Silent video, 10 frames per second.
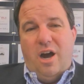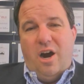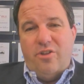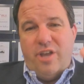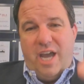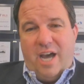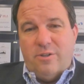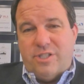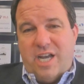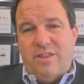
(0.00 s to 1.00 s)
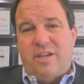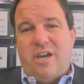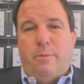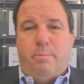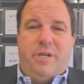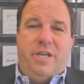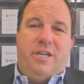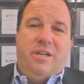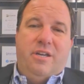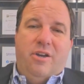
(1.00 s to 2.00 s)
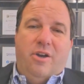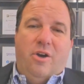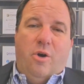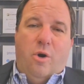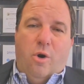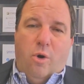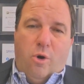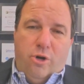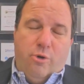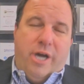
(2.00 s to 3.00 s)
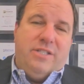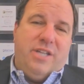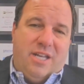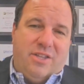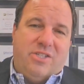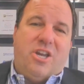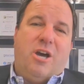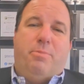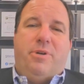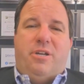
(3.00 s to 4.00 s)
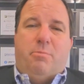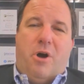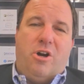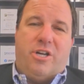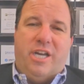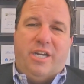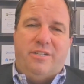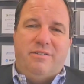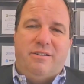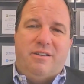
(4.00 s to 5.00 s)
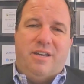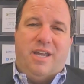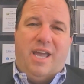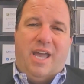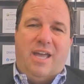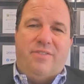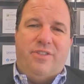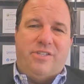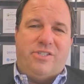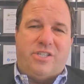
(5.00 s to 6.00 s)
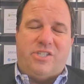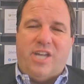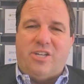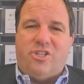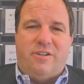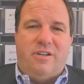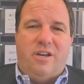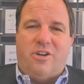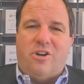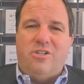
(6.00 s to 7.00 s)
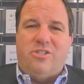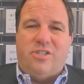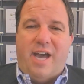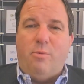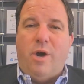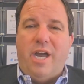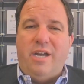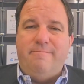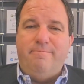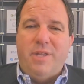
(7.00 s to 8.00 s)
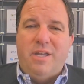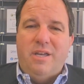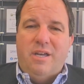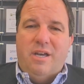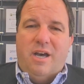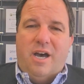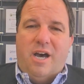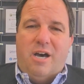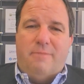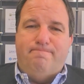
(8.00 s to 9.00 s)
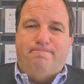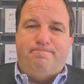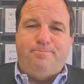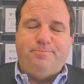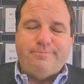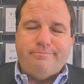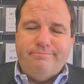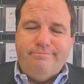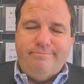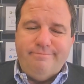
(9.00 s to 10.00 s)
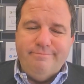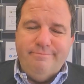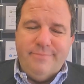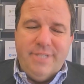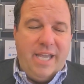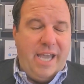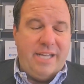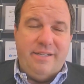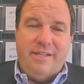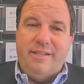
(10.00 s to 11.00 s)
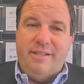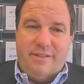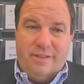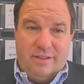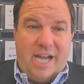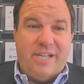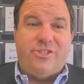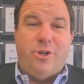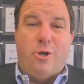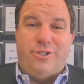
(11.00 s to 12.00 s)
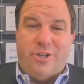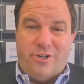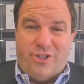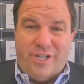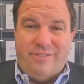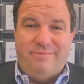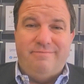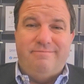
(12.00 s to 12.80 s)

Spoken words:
Are they outside the company? Or do I take this company to market and the succession occurs that way? And a lot of soul searching.